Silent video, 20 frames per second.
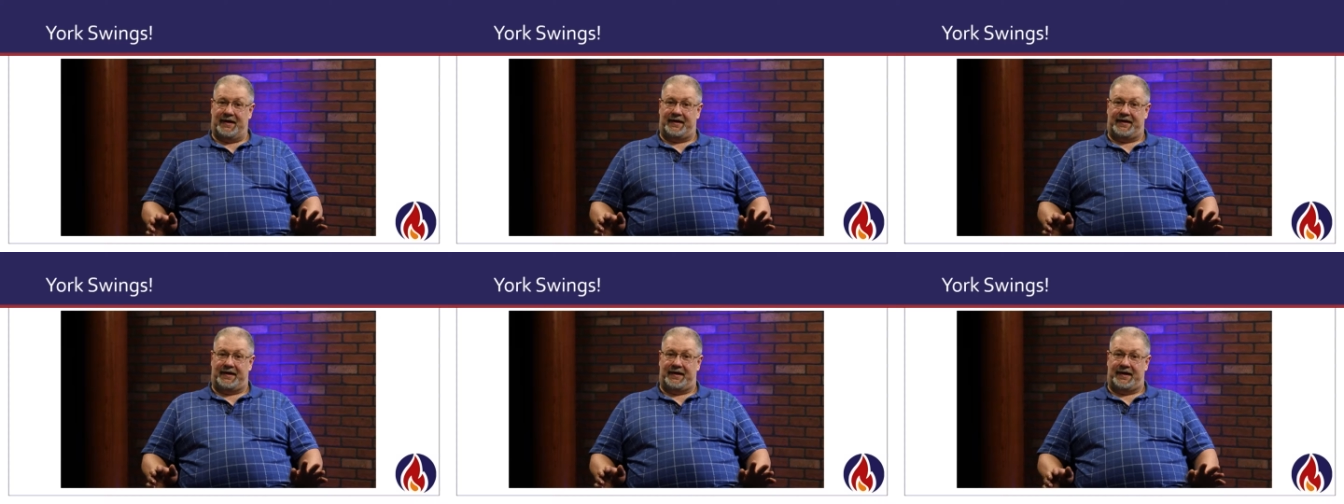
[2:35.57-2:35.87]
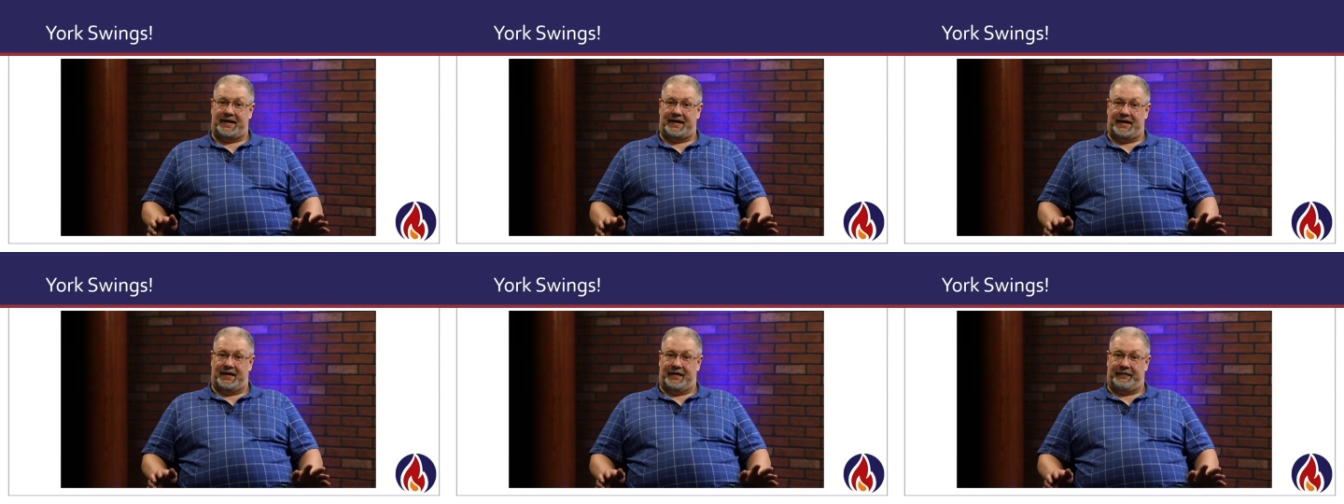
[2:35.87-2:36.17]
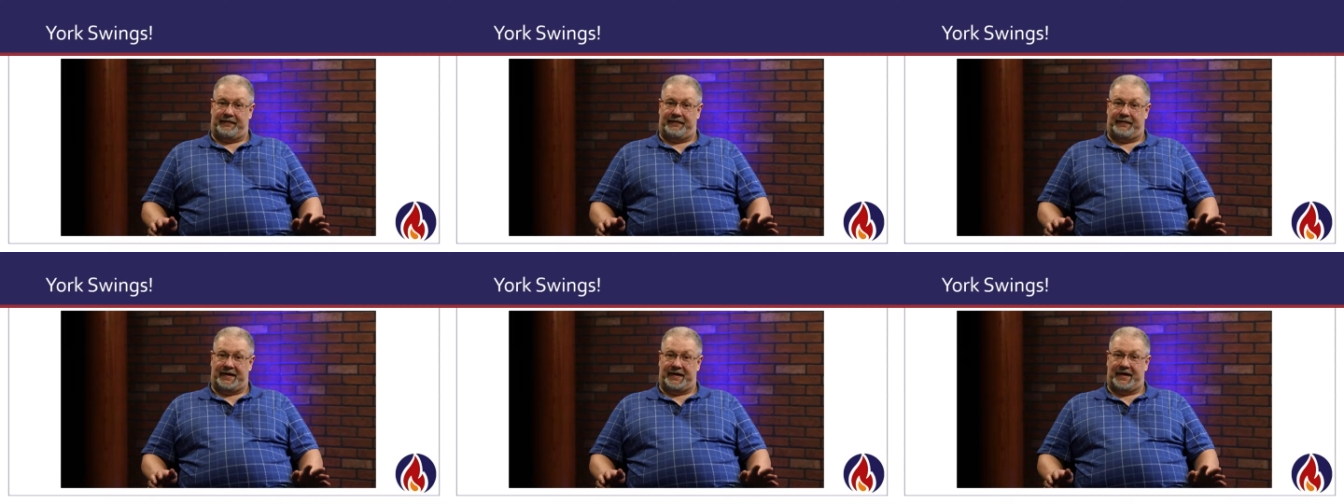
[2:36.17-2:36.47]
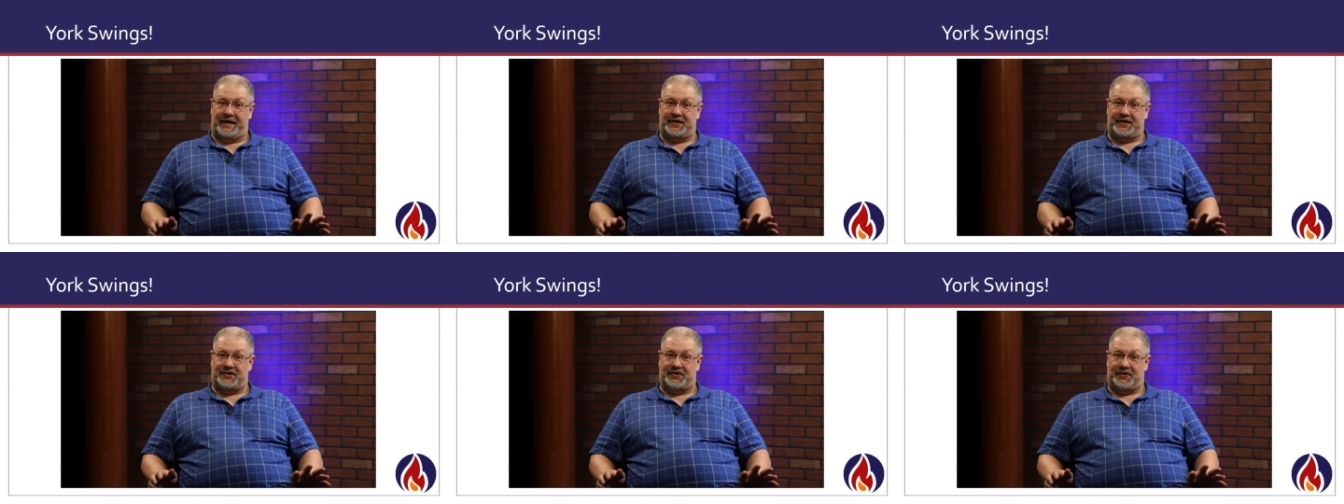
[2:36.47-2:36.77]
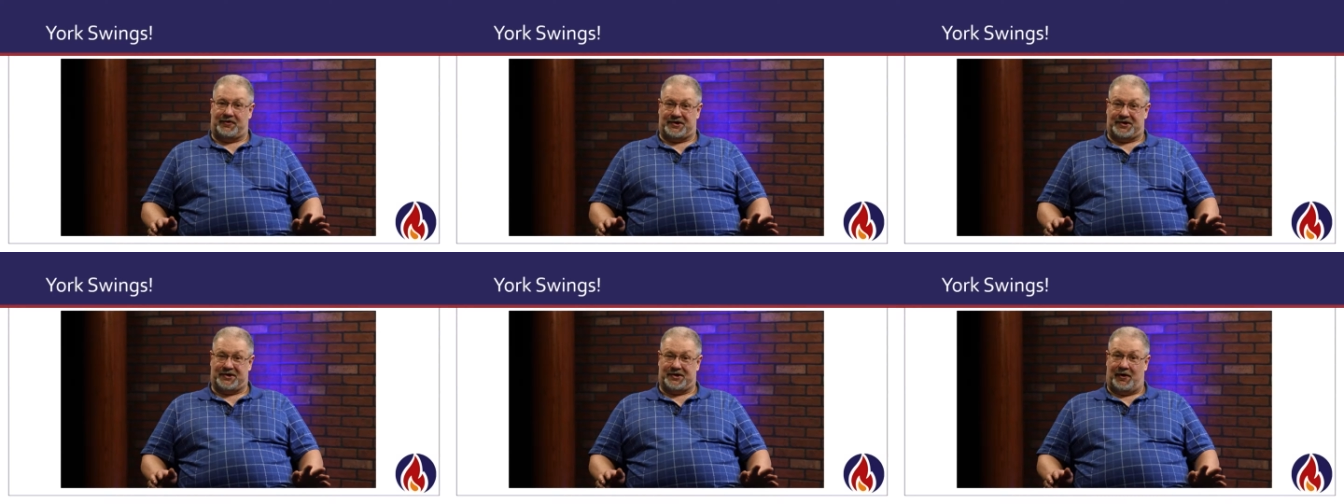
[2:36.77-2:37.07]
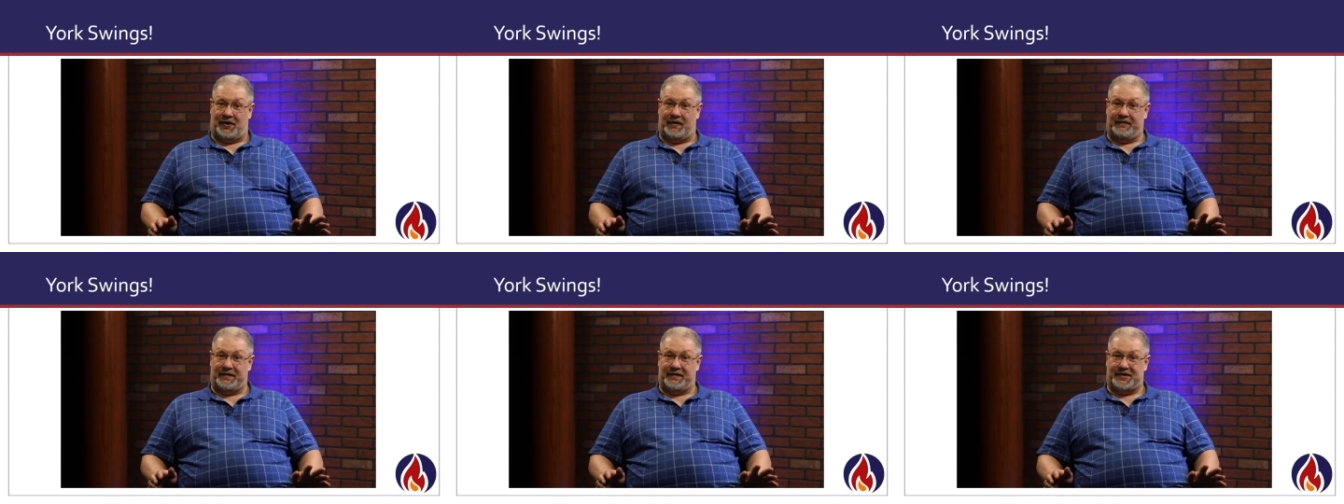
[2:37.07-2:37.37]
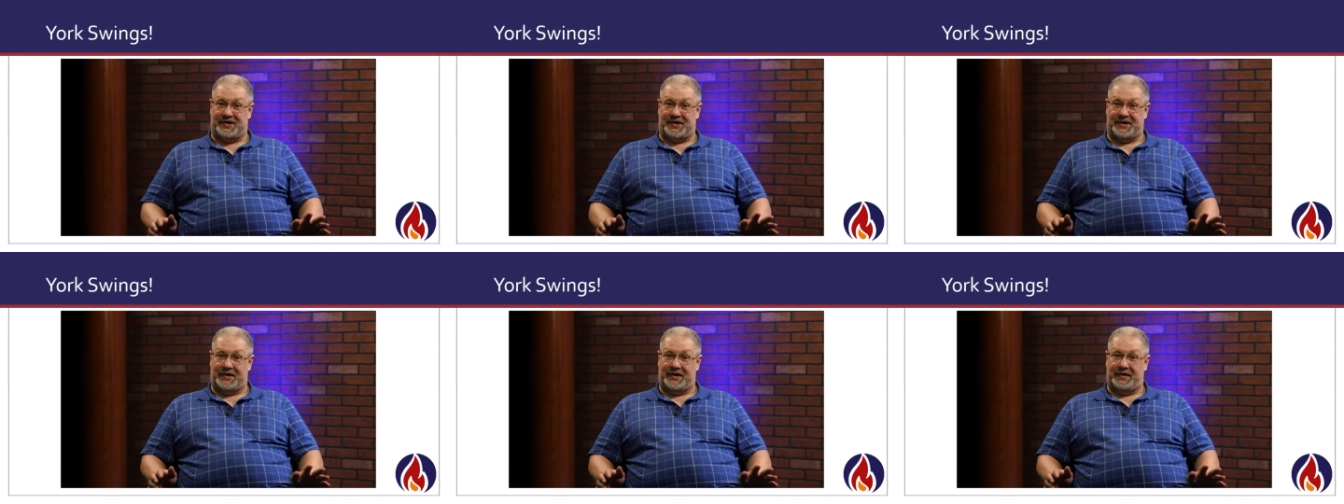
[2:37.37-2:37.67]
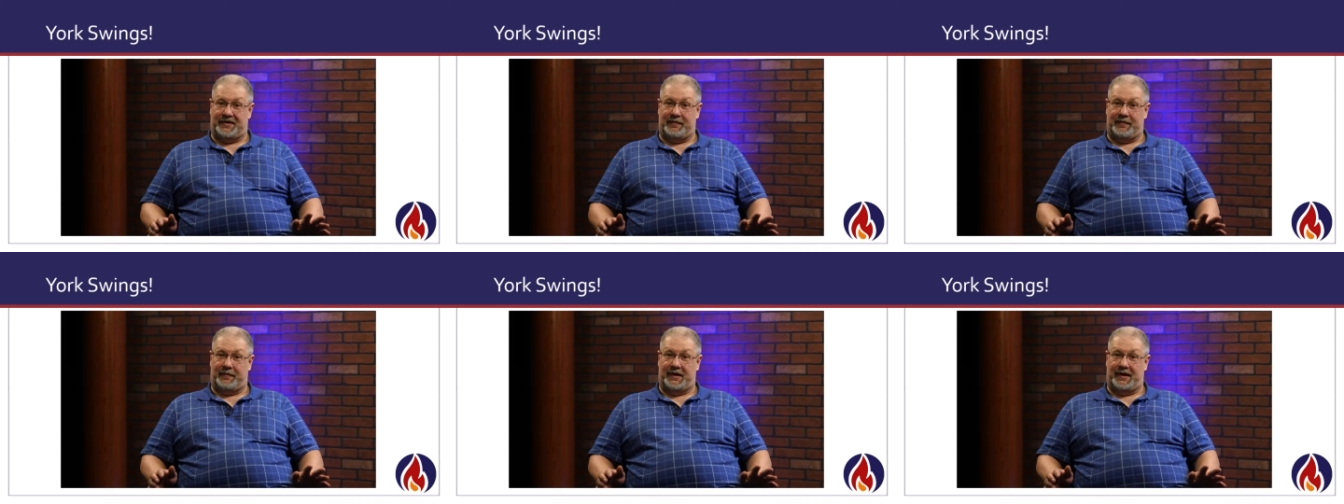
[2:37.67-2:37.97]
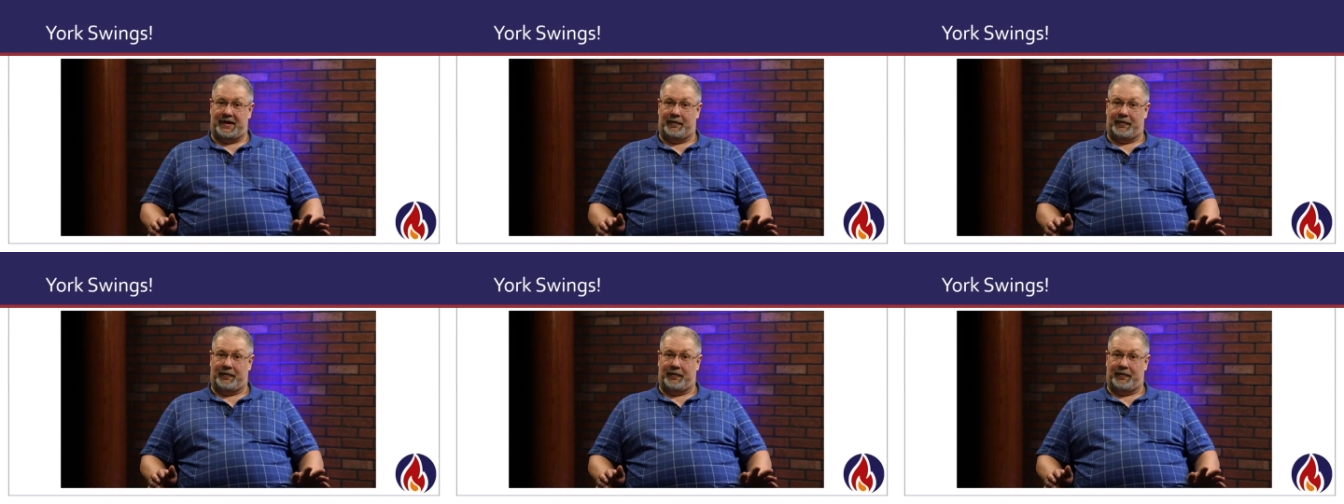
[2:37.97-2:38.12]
the uh, financial solvency to be